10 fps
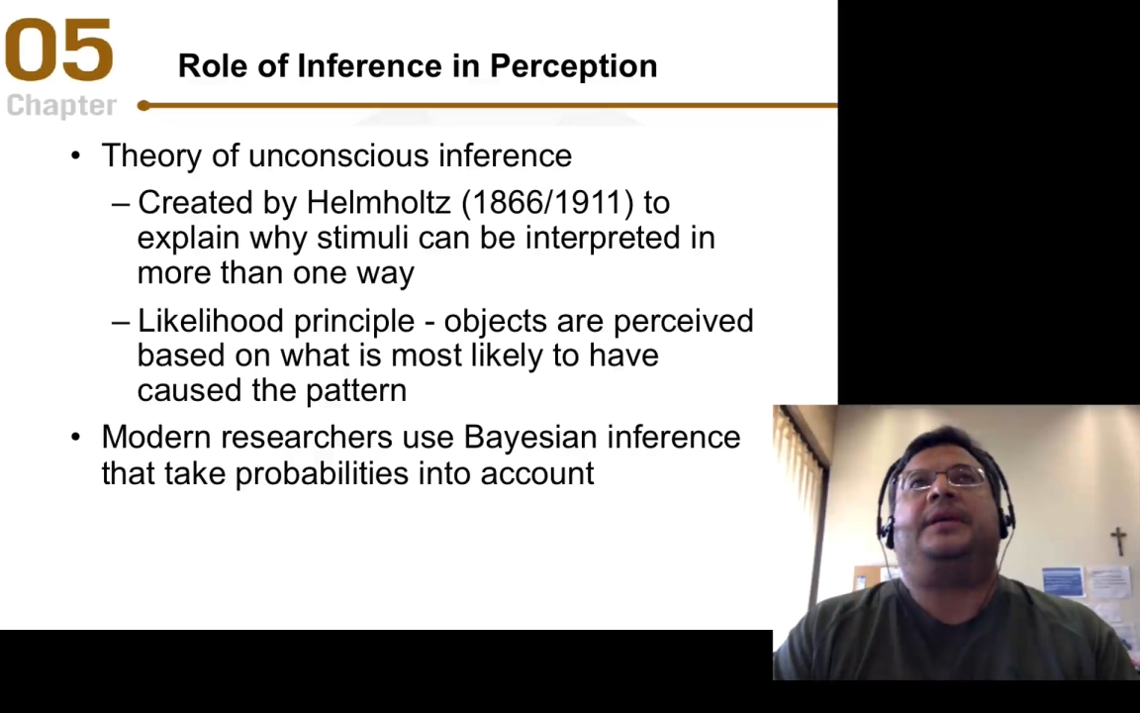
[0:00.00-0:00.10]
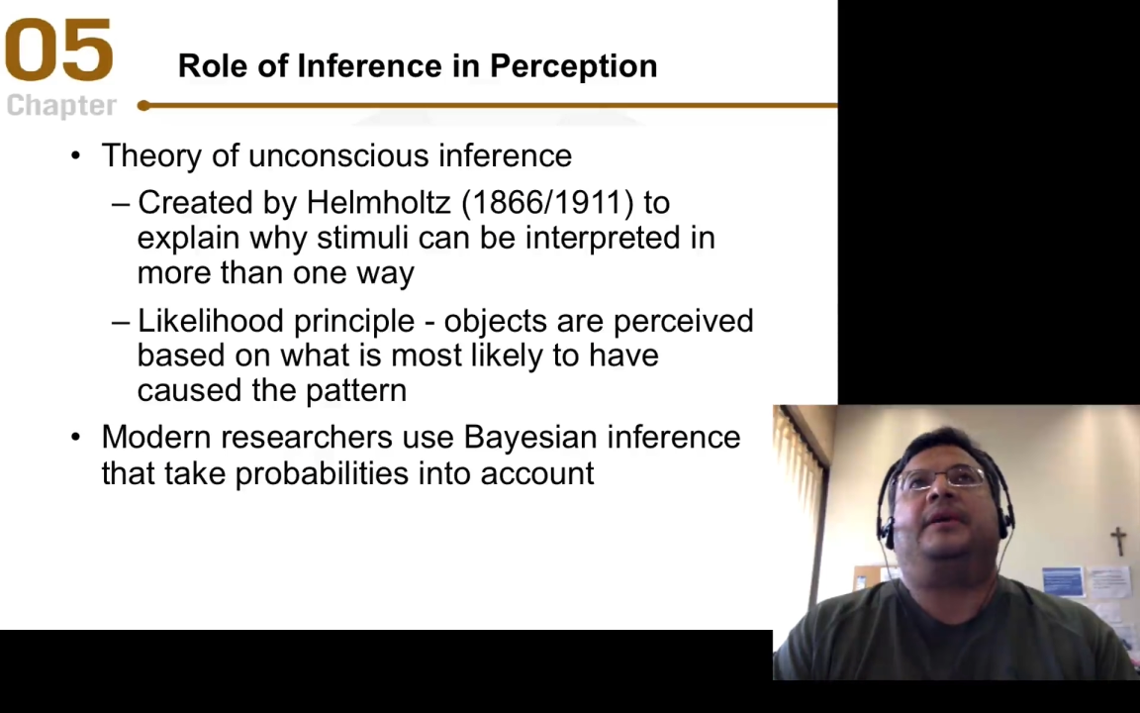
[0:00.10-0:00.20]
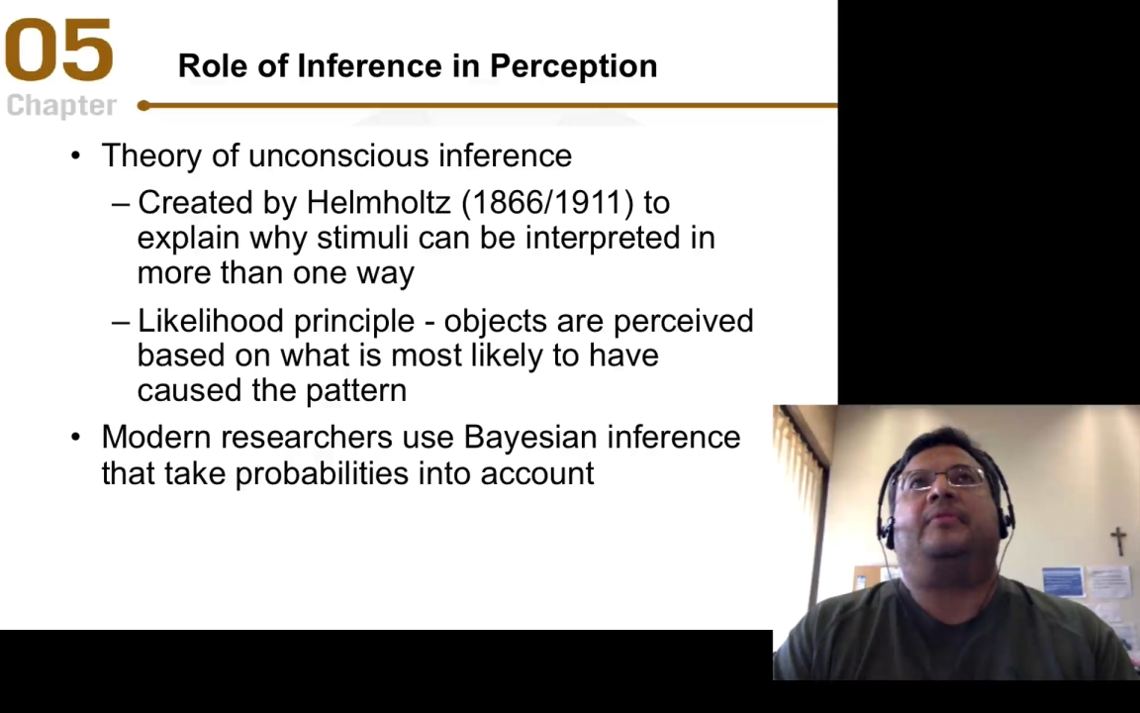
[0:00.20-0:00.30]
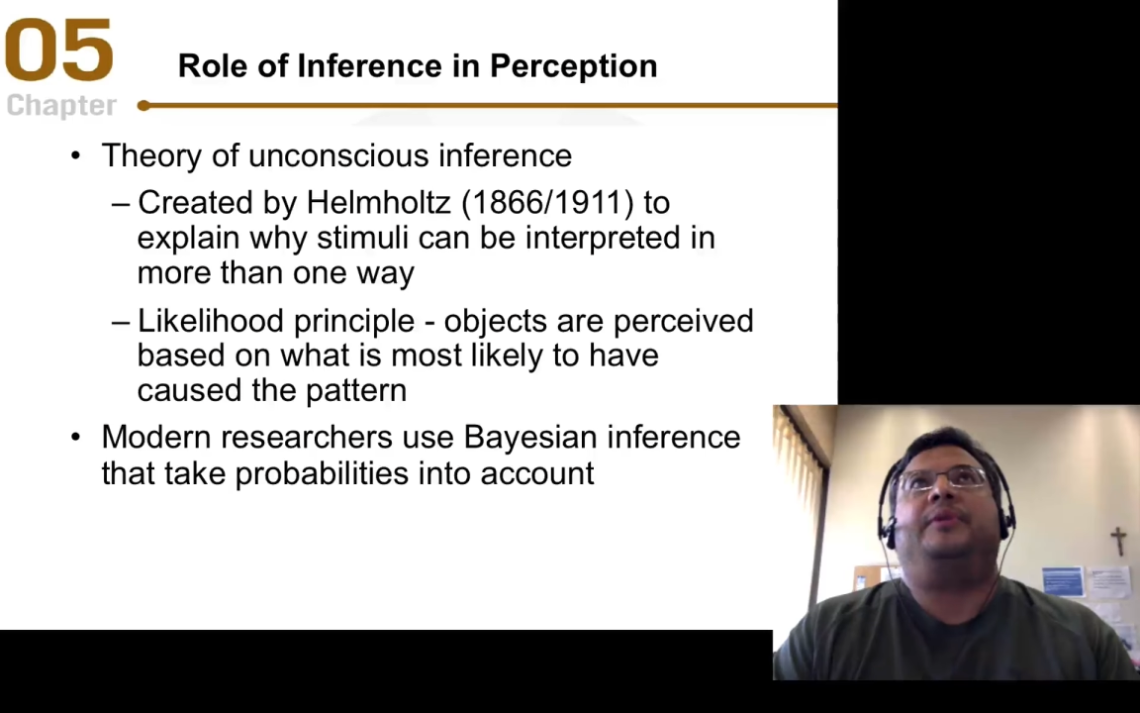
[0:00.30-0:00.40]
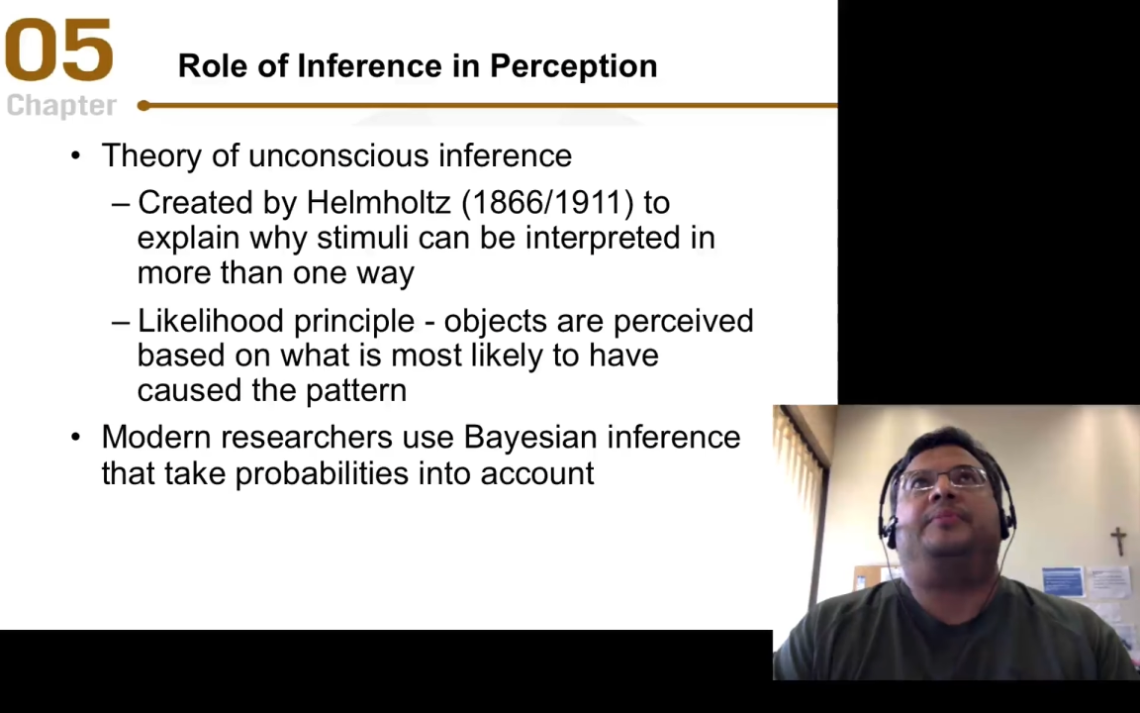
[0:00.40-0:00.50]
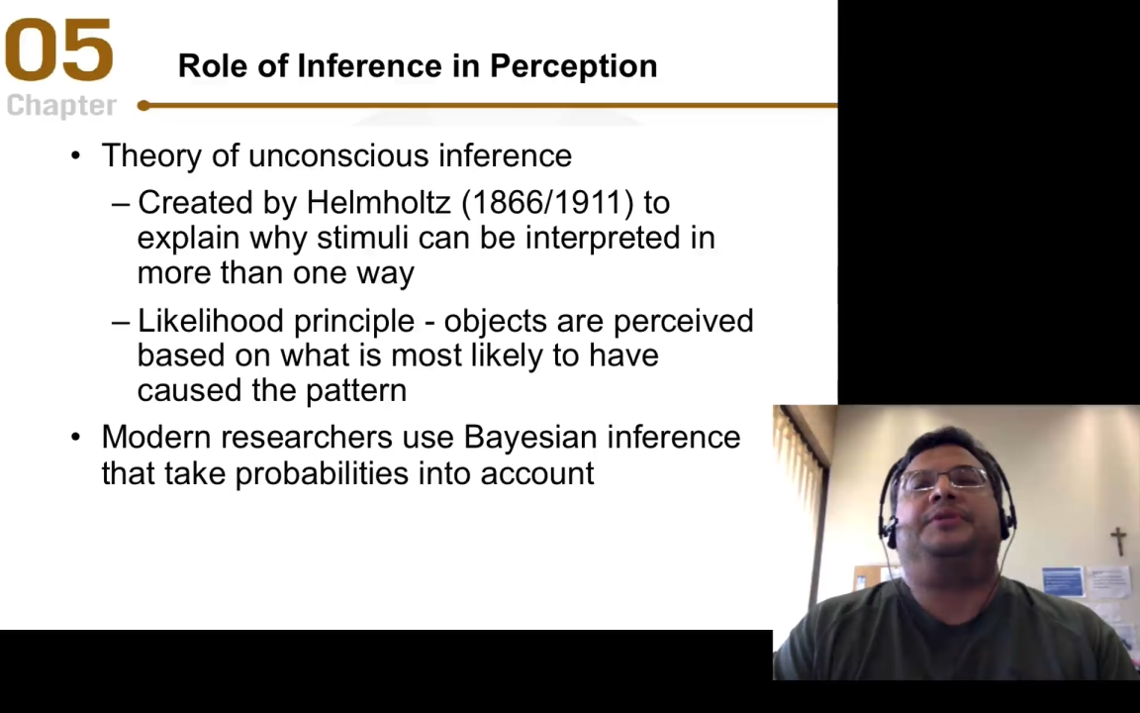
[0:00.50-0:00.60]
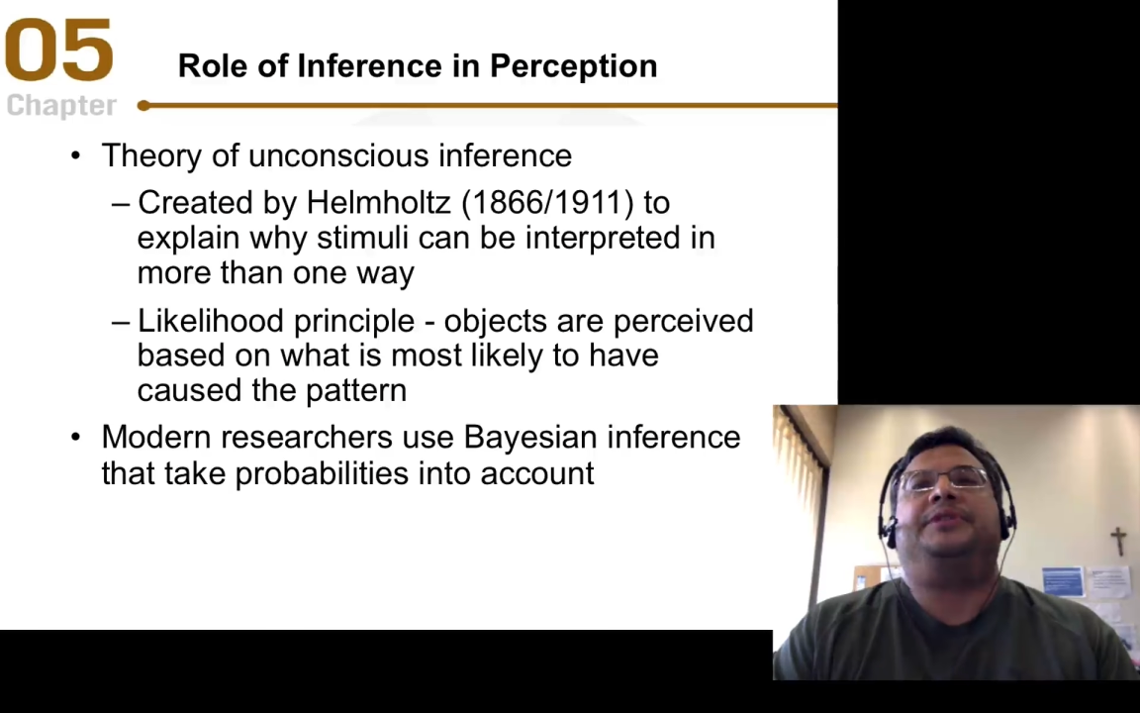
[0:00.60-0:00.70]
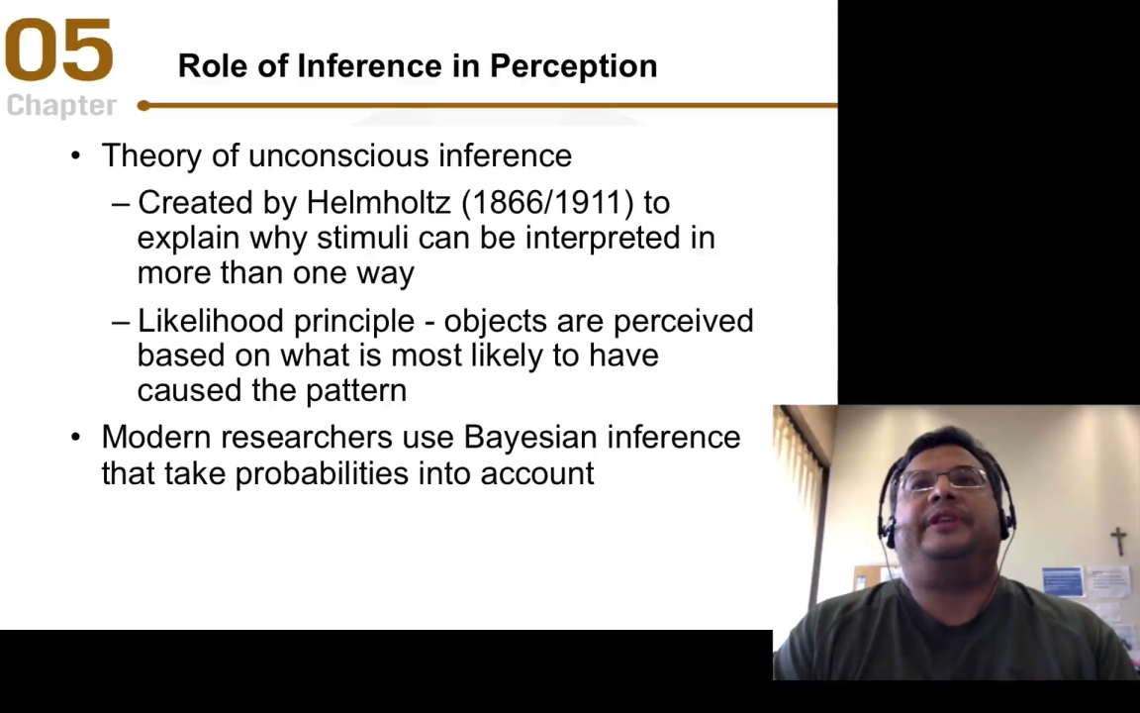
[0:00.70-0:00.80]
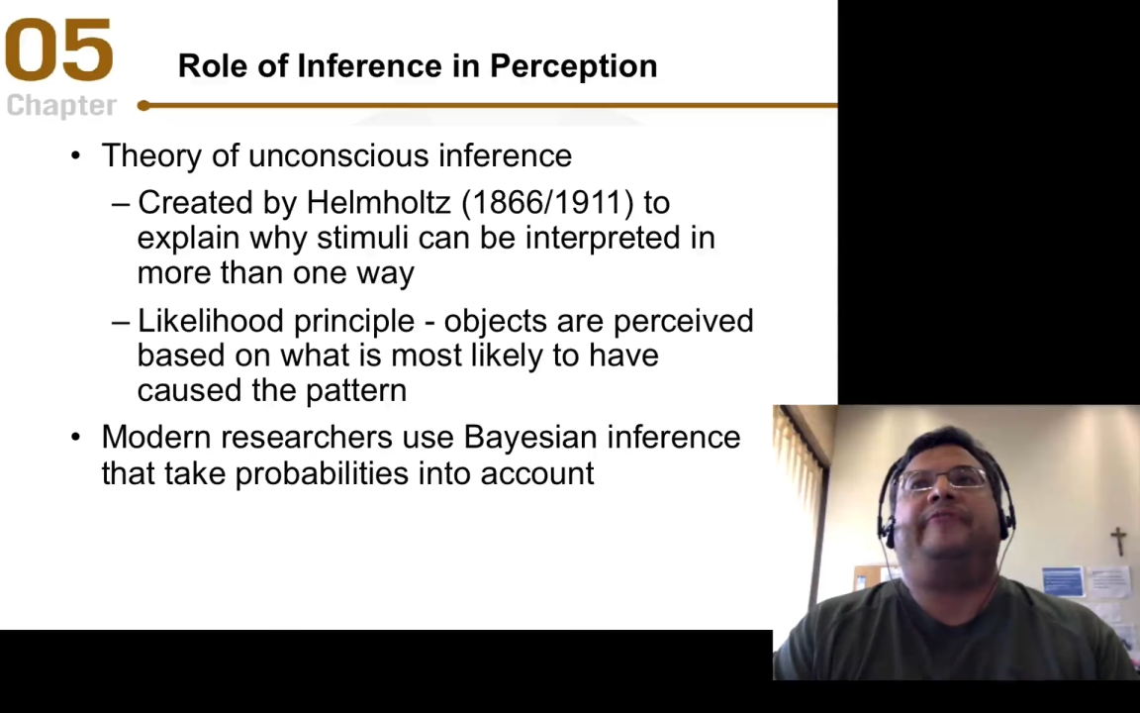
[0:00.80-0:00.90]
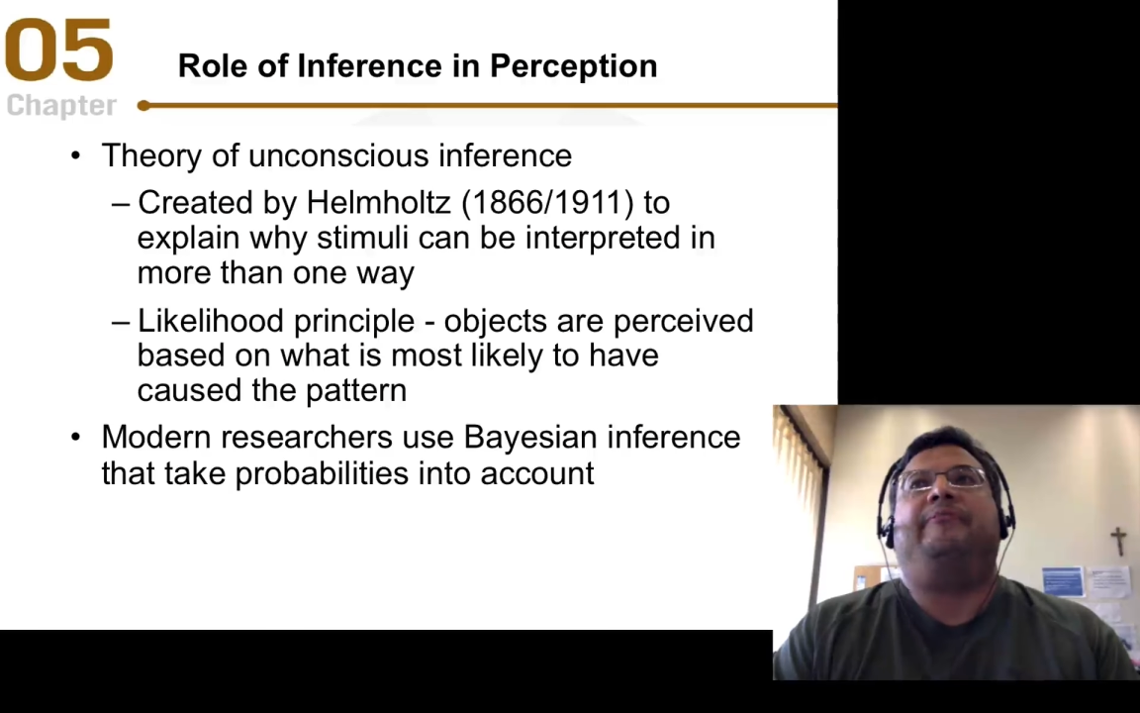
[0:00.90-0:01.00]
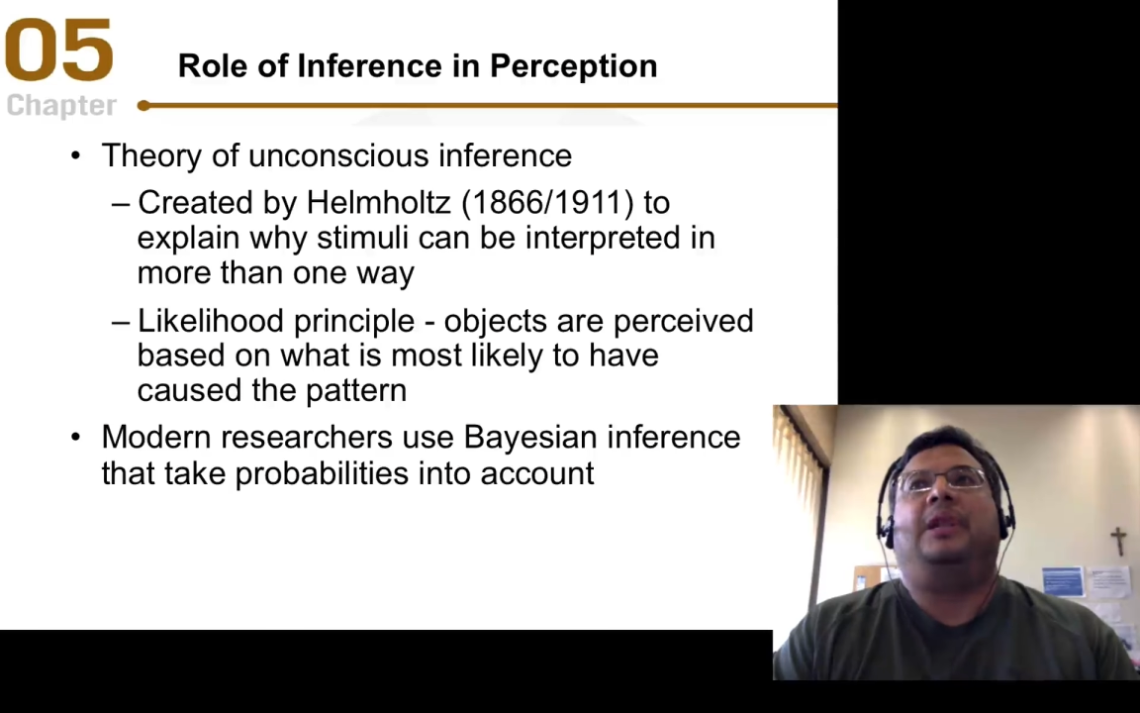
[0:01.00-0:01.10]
and we perceive